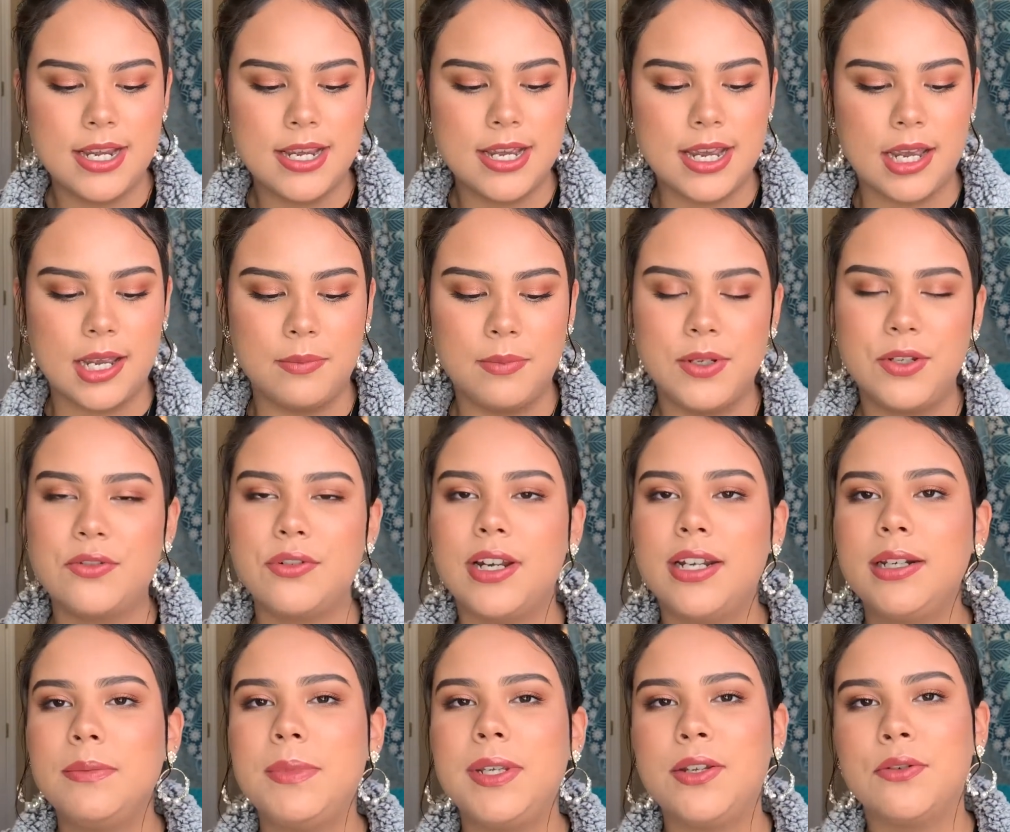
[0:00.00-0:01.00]
I've been trying
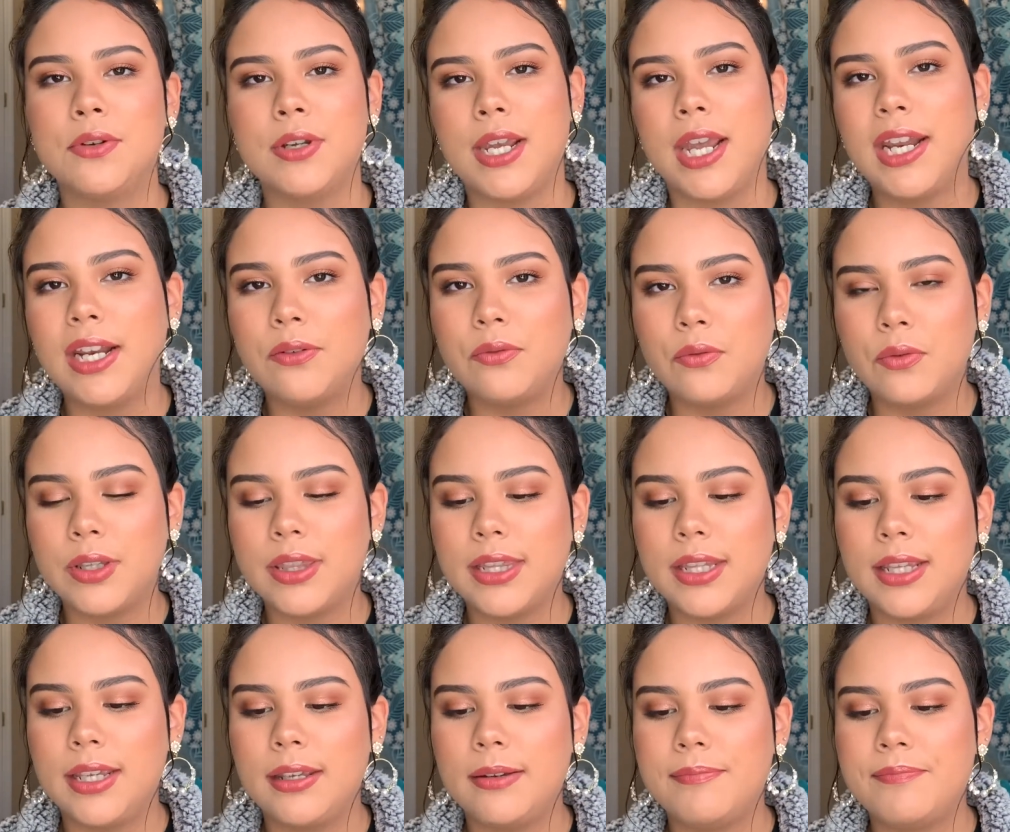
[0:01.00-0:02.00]
to be creative with
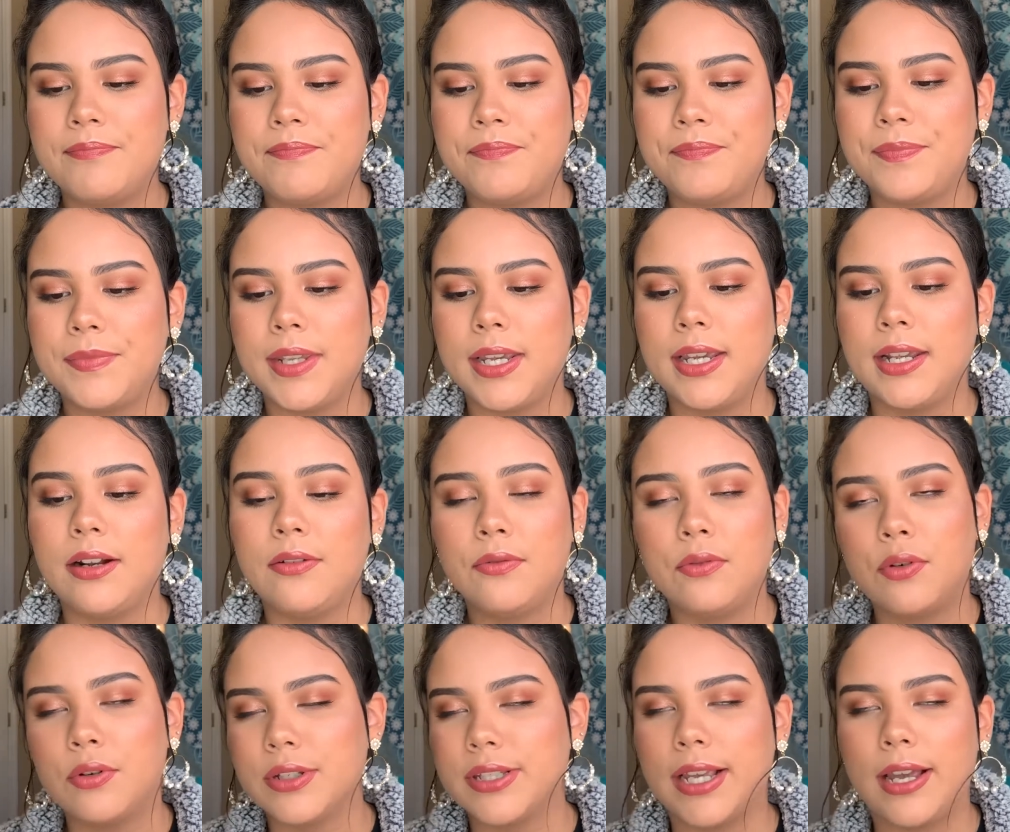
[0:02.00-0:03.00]
it, and of
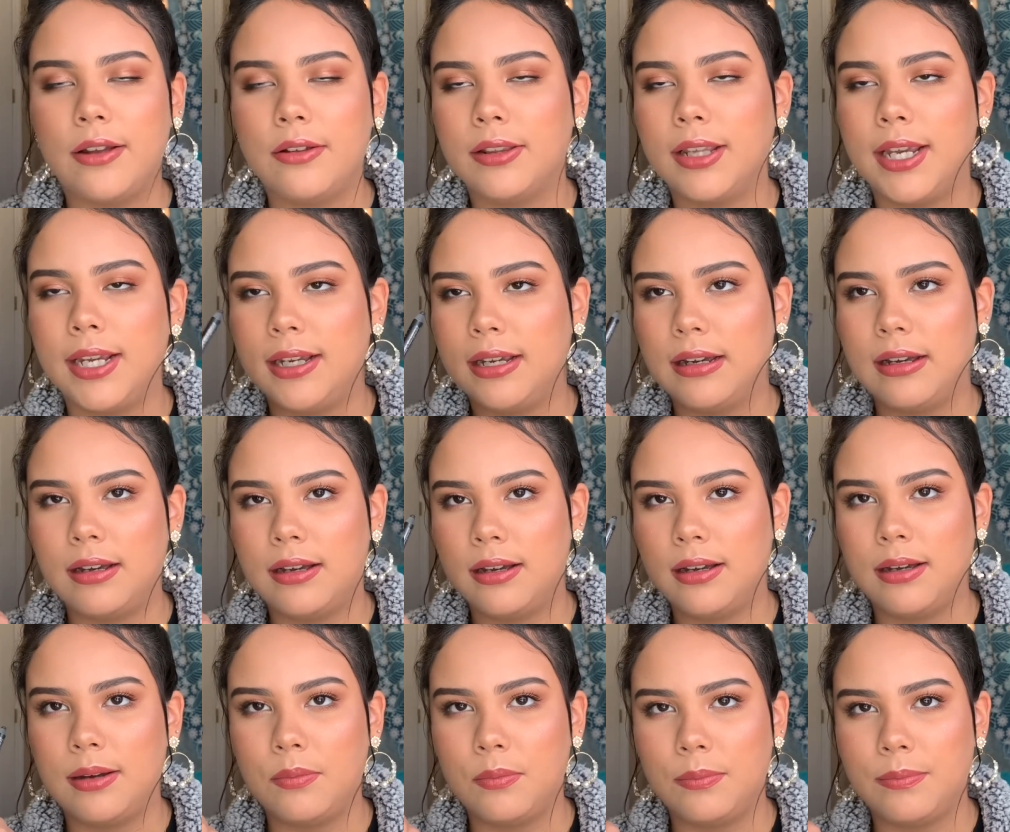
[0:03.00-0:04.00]
course I'll like
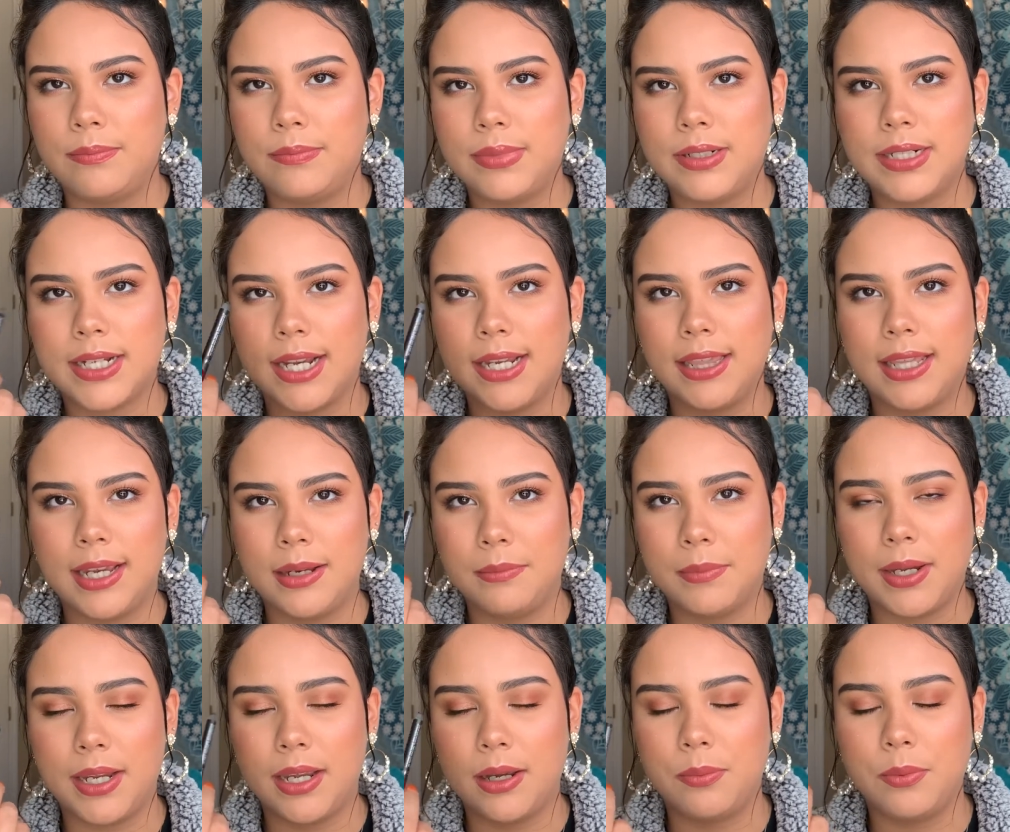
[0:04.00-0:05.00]
tight line
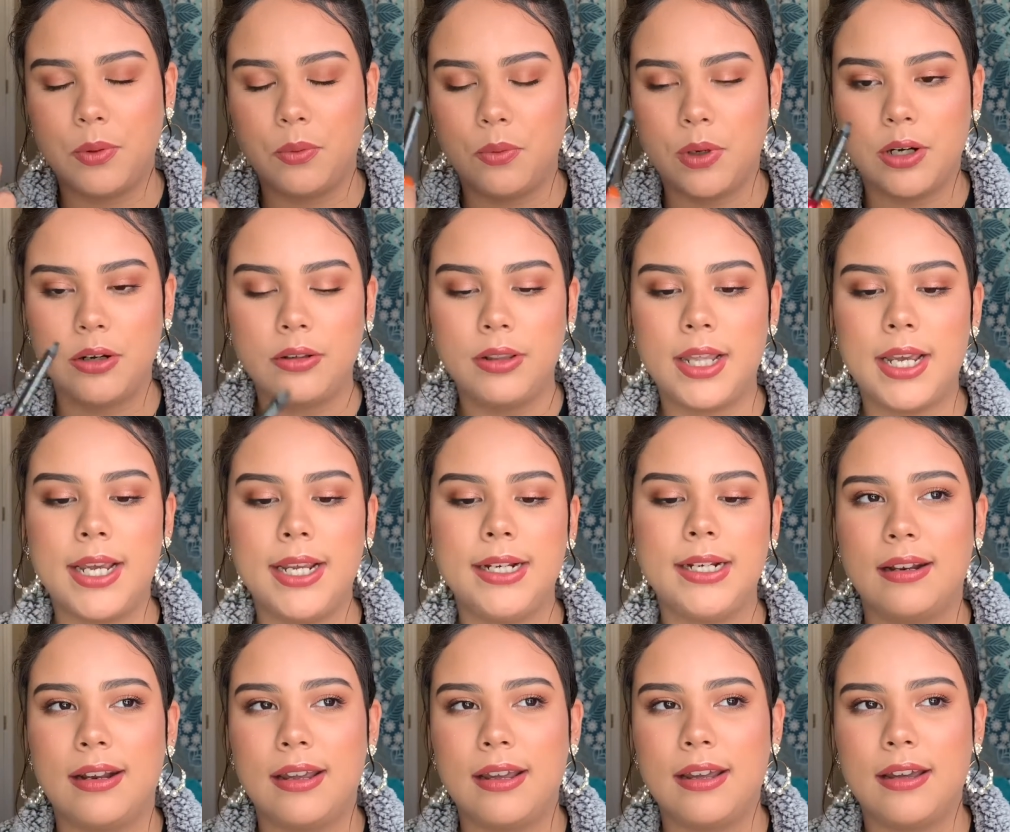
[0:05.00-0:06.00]
my upper waterline.